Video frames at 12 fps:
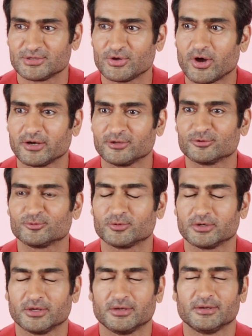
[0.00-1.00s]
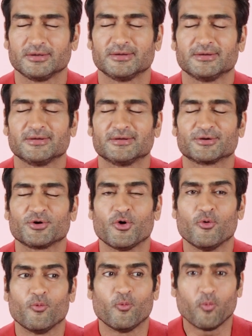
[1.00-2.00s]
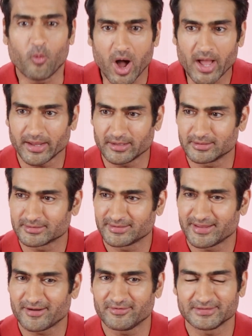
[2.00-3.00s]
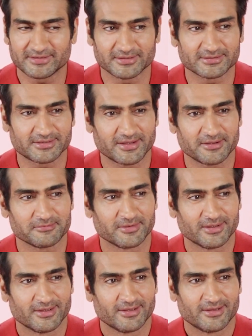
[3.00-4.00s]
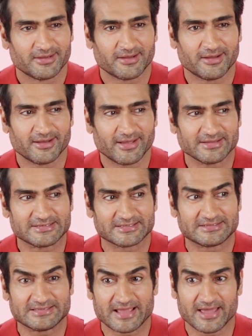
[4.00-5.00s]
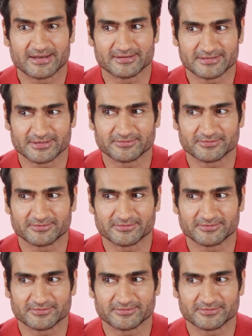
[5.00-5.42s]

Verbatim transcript: the audience would go wild every single time. Uh, and just the energy